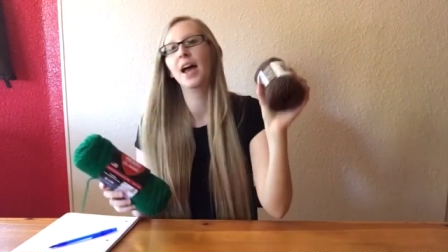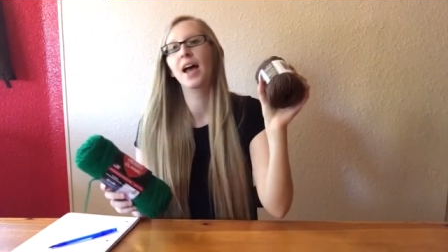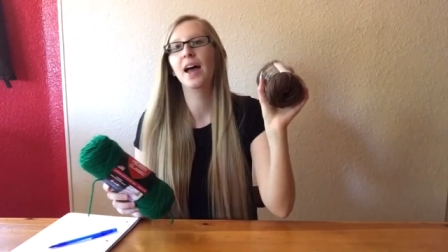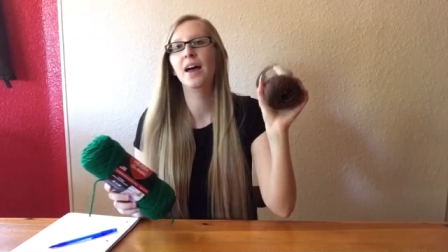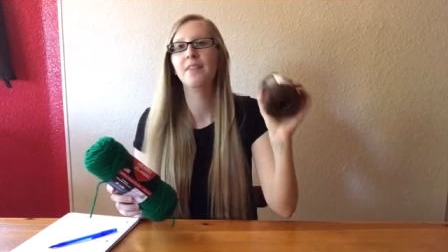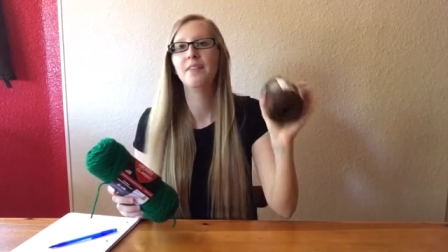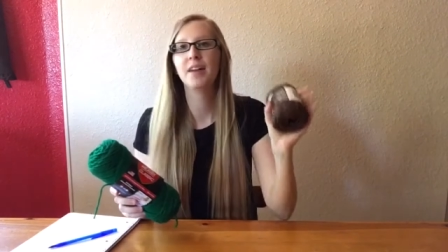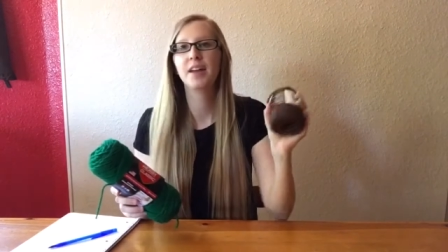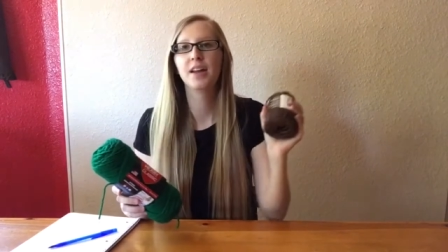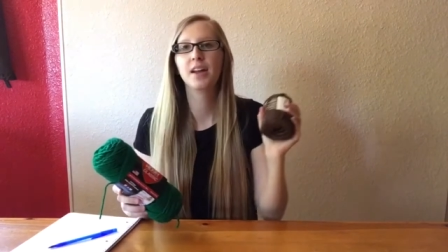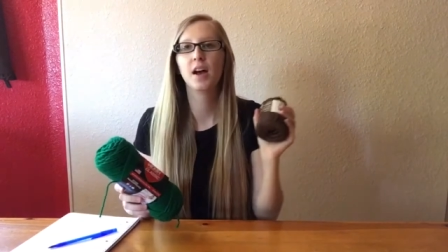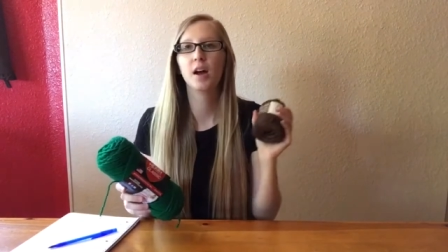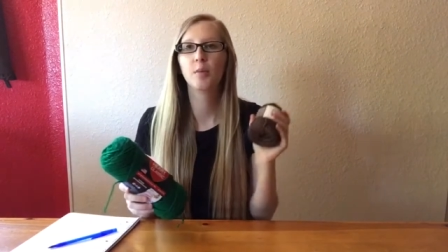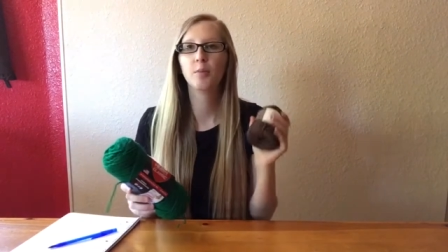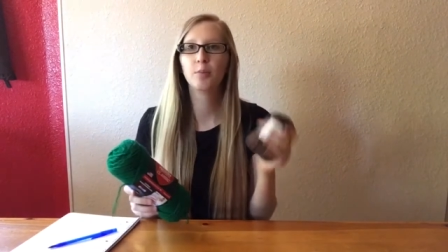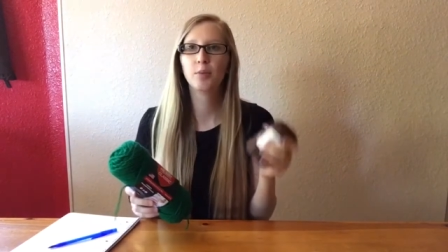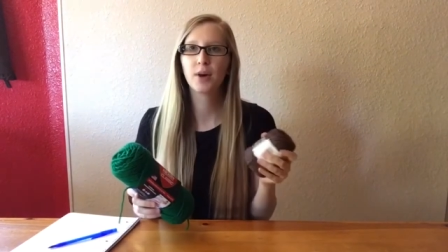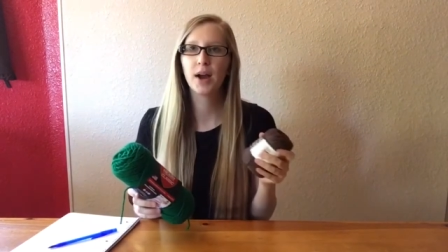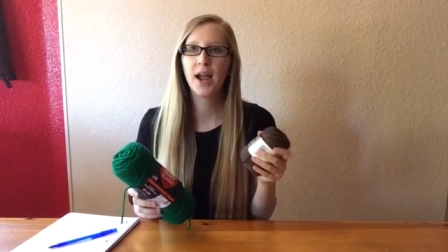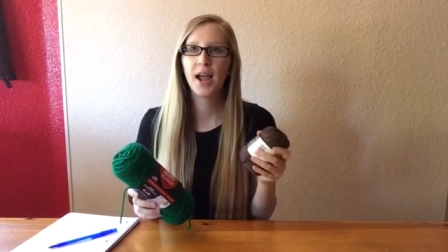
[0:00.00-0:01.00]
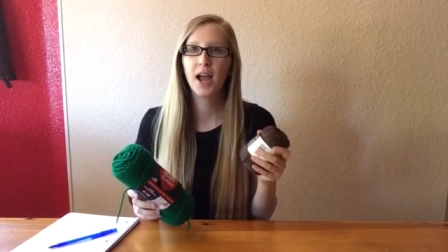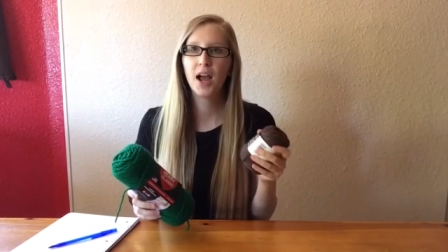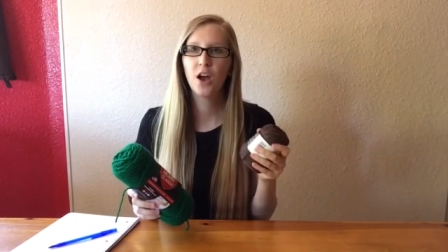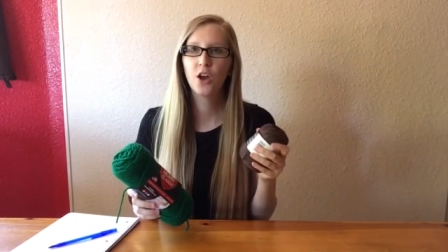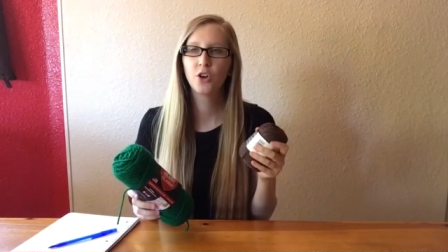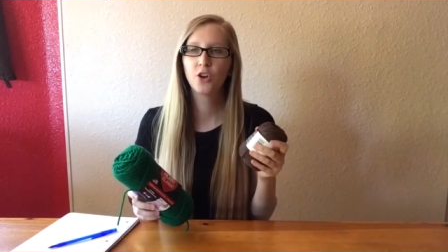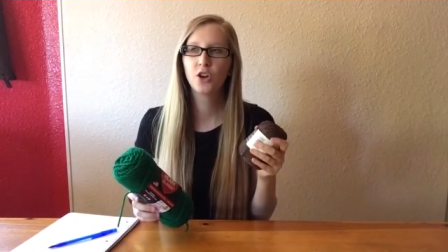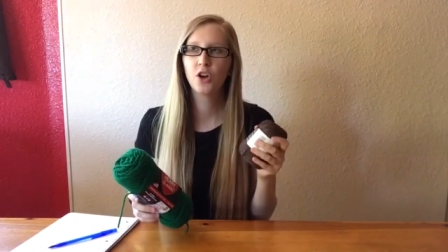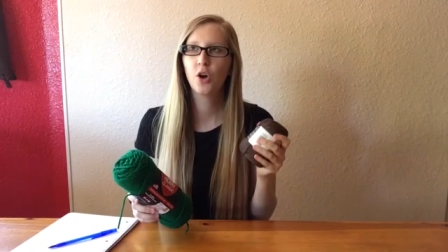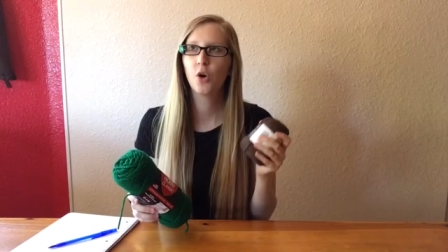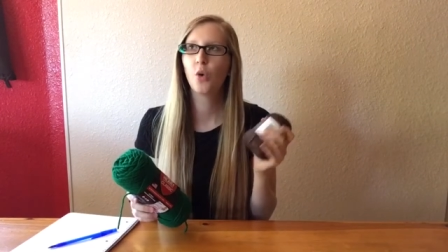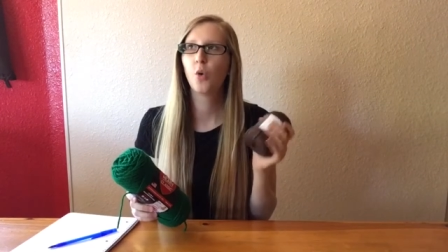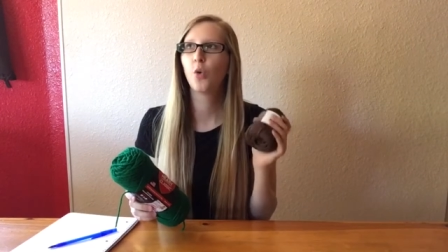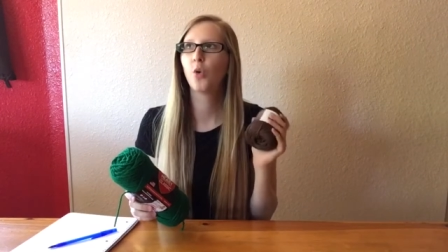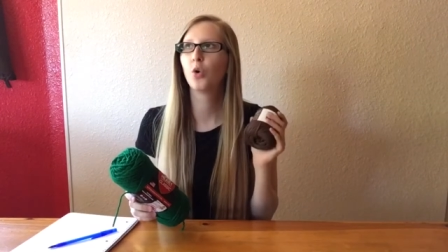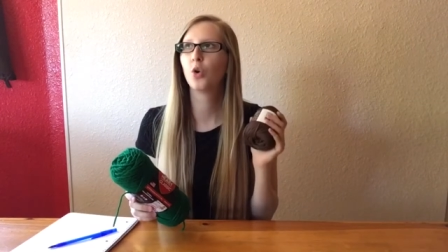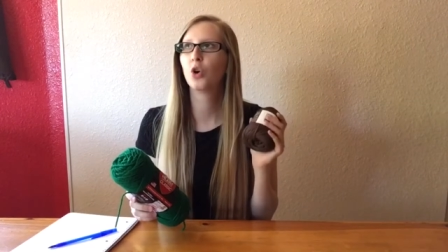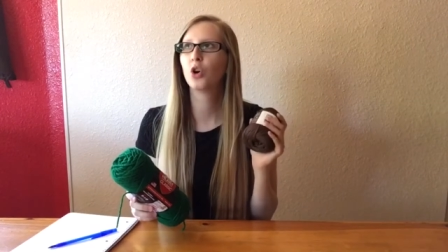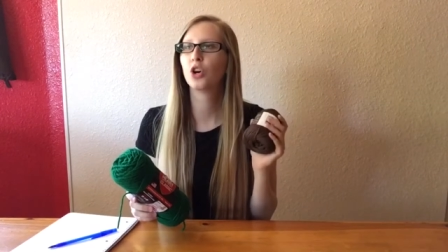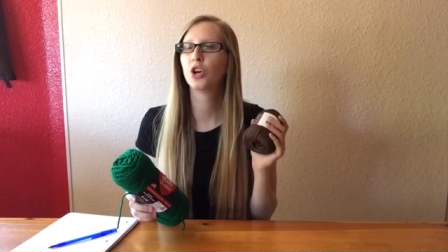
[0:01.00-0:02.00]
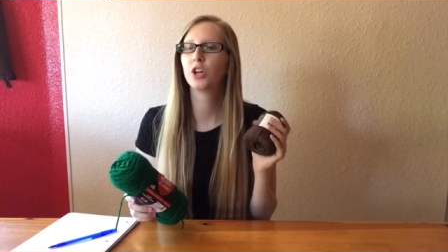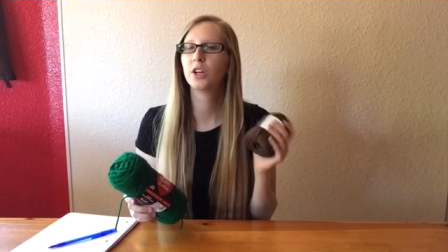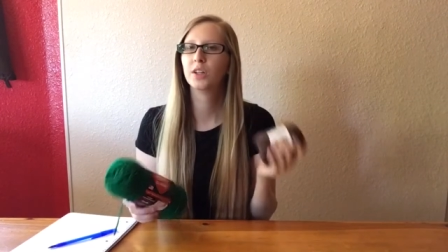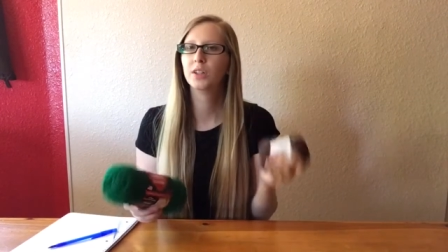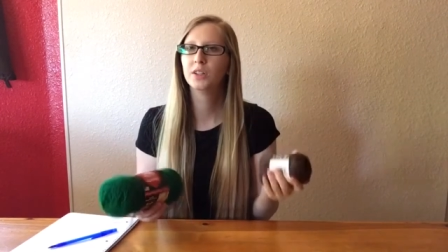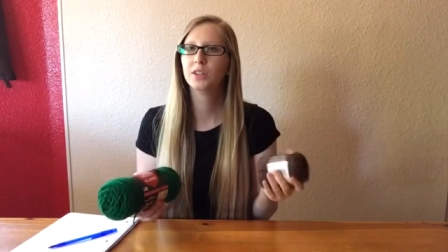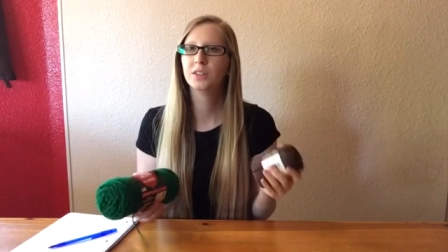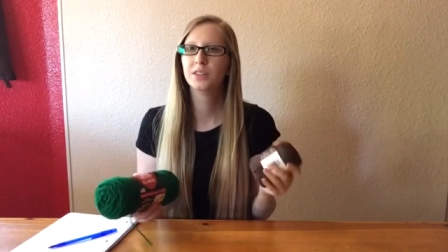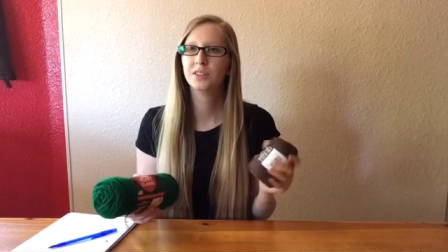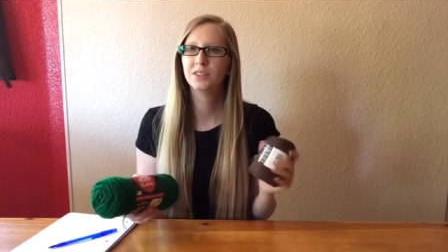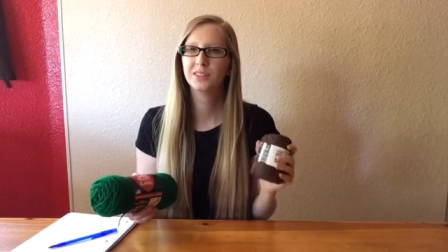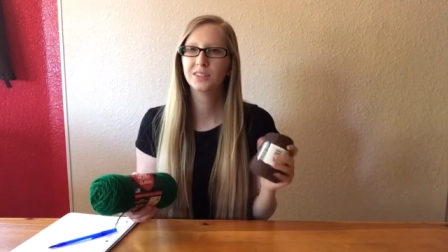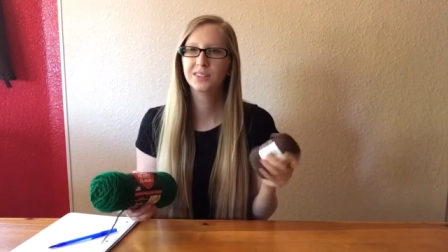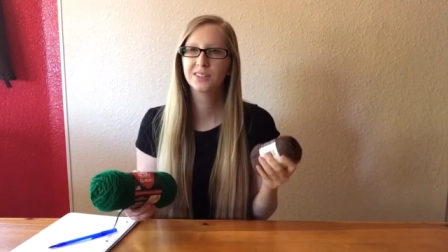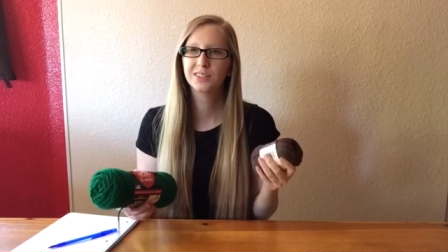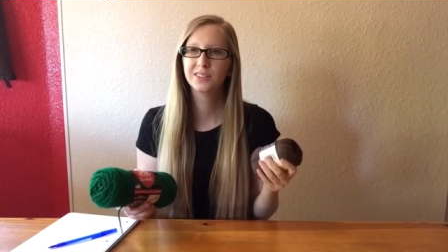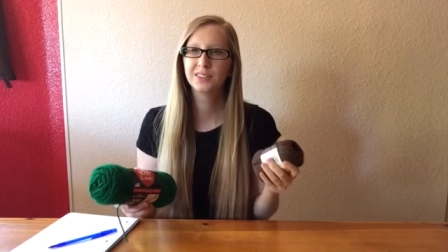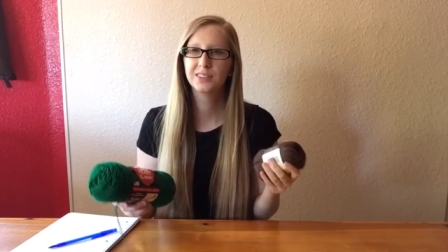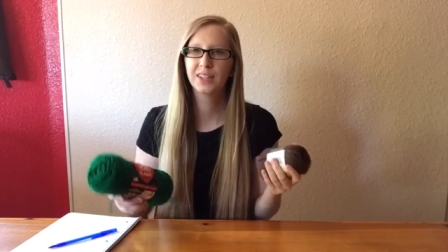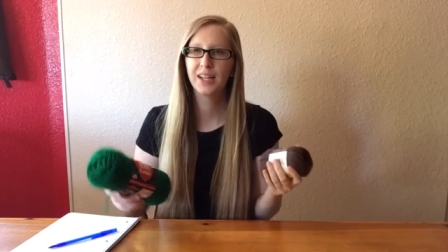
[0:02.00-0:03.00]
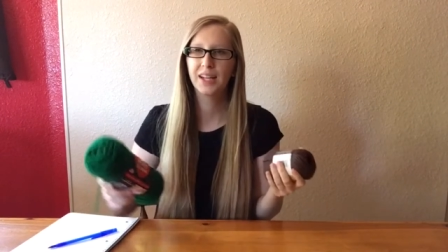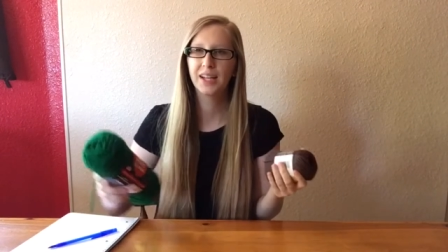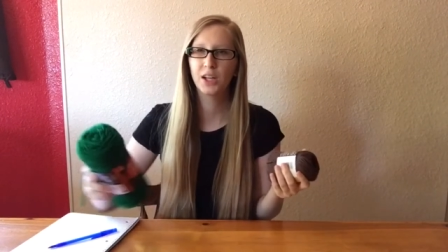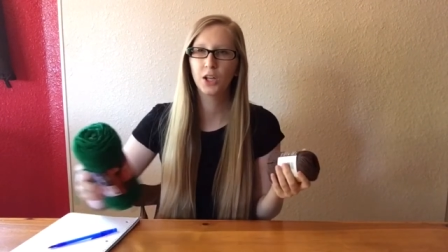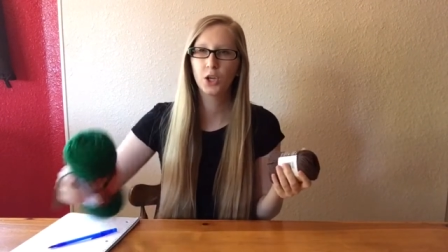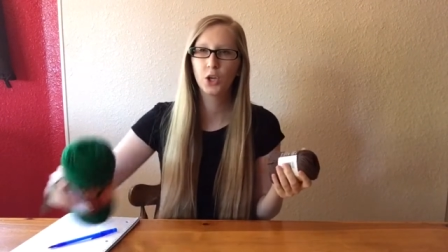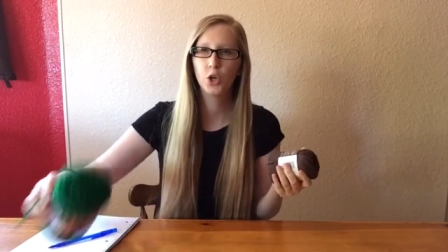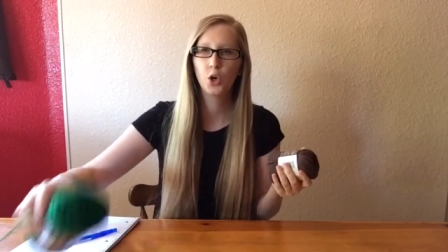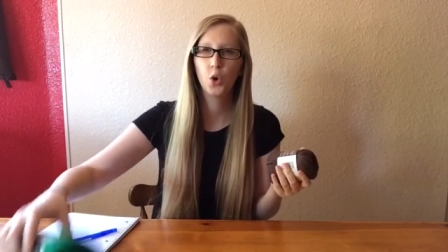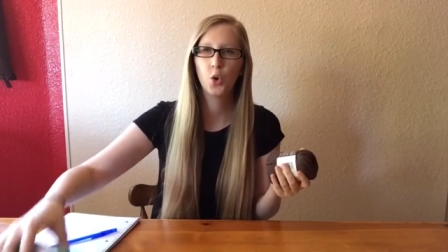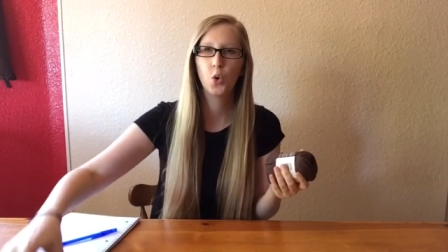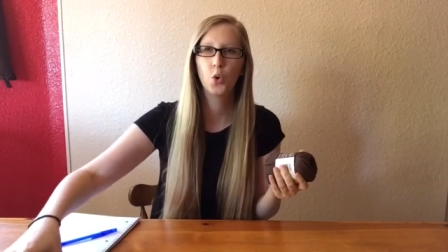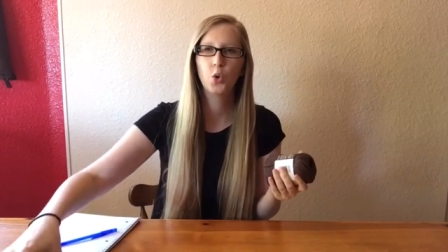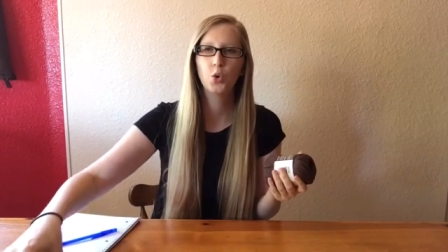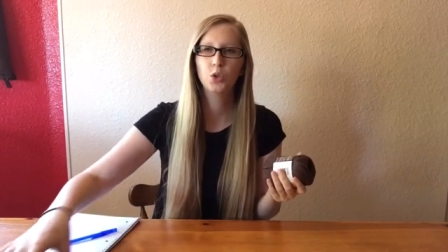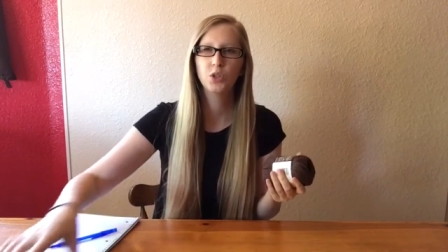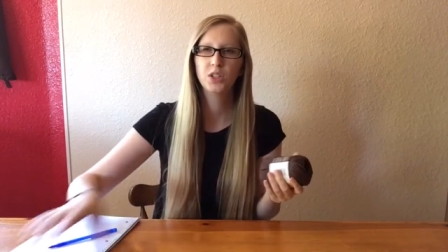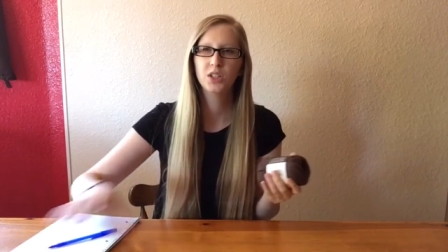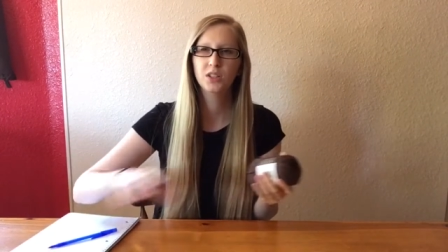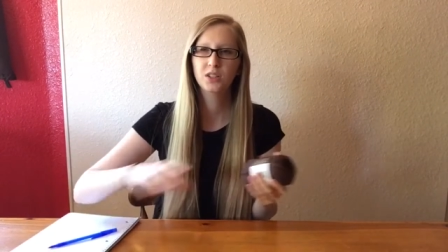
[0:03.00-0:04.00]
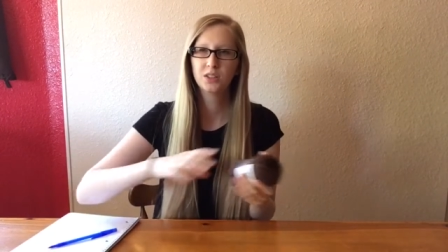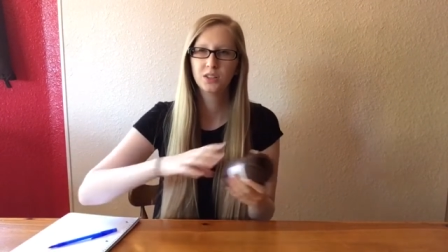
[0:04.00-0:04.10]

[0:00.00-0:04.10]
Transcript: and then a brown or like gold,